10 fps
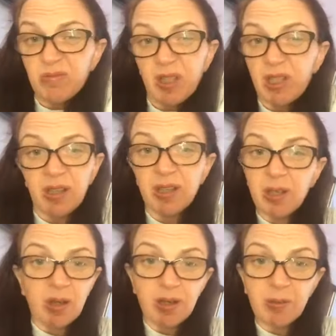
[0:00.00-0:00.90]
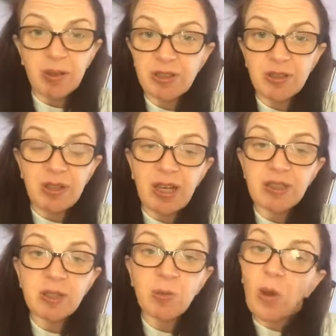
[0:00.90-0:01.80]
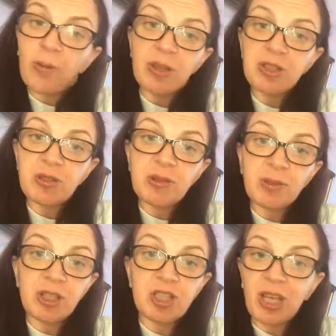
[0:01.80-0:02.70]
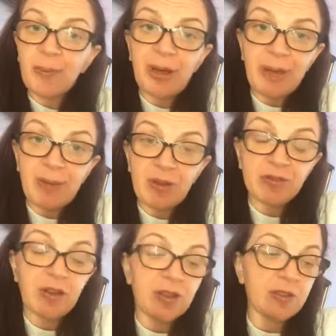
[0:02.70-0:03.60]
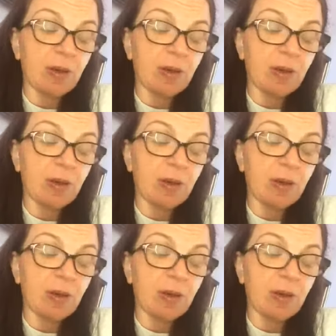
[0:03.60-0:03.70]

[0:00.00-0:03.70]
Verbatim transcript: I don't, I don't want to do that. So what I'm going to do is I'm going to check my emails first.